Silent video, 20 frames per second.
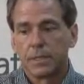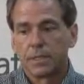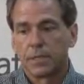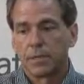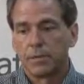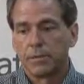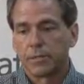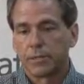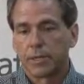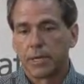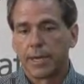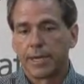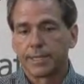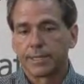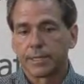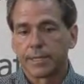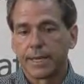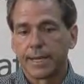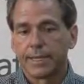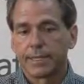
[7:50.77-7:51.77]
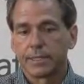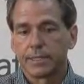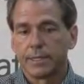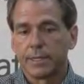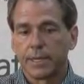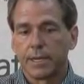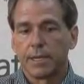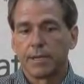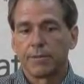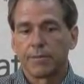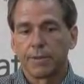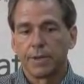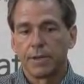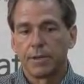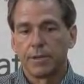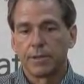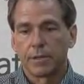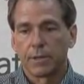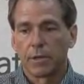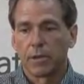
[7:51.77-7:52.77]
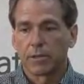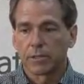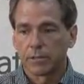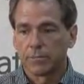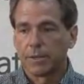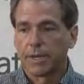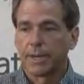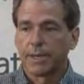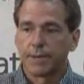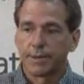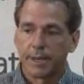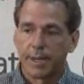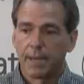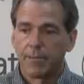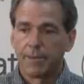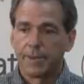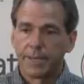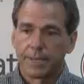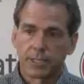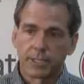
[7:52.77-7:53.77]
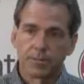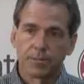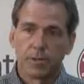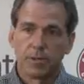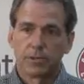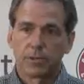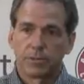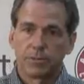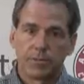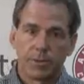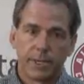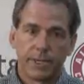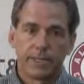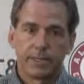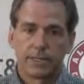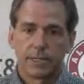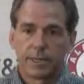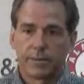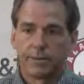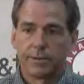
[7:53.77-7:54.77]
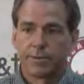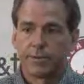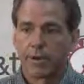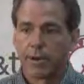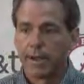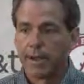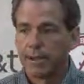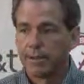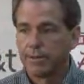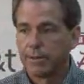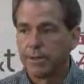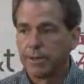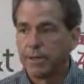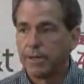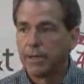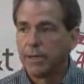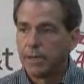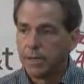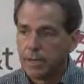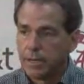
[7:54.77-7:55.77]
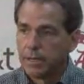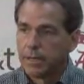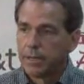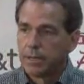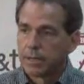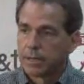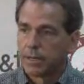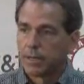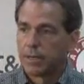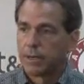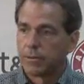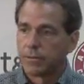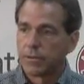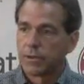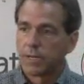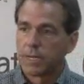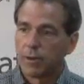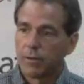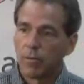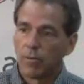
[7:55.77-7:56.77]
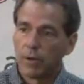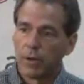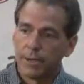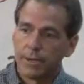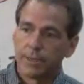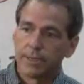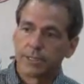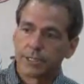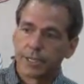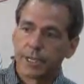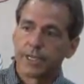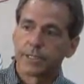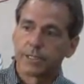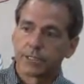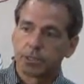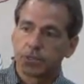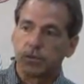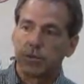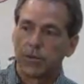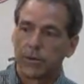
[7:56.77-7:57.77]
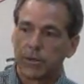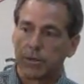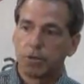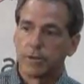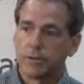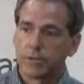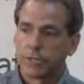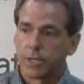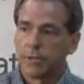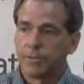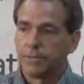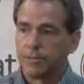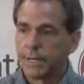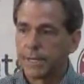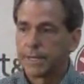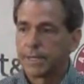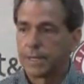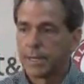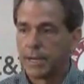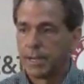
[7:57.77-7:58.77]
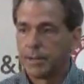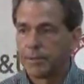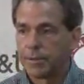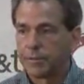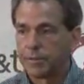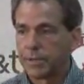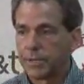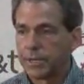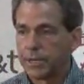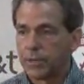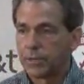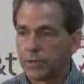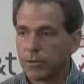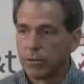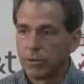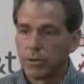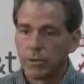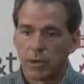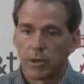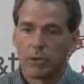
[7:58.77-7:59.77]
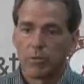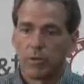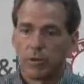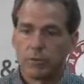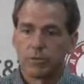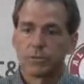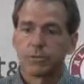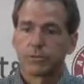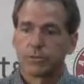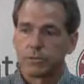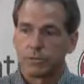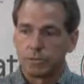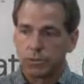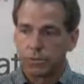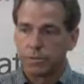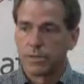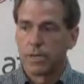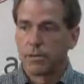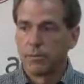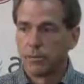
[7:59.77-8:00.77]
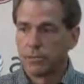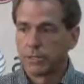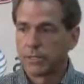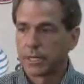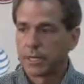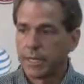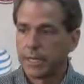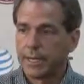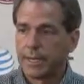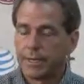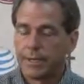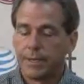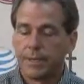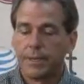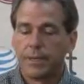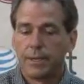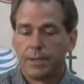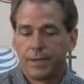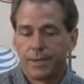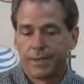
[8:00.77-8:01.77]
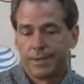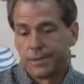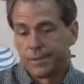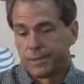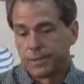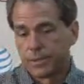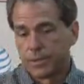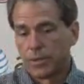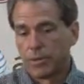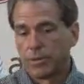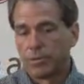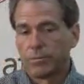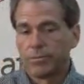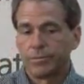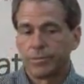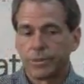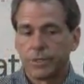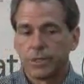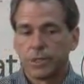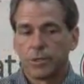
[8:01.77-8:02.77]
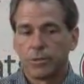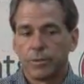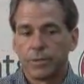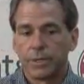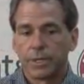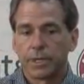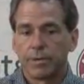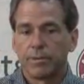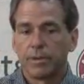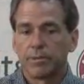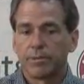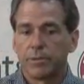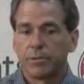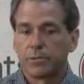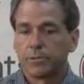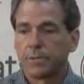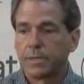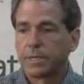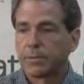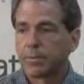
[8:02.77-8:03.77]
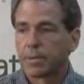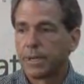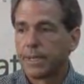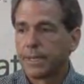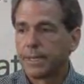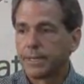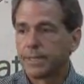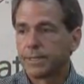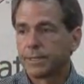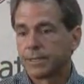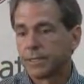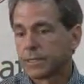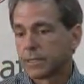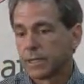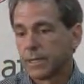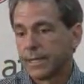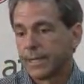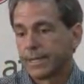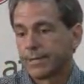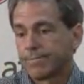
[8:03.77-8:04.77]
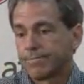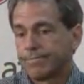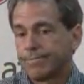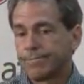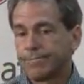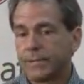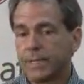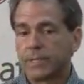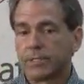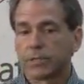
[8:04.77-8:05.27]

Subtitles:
now, there's a lot of stats in the NFL that talks about how many explosive plays in every drive. And, you know, if you get one, the chance of scoring goes up big time. If you get two, it almost doubles again. So, you know, when you give up those big plays, just like they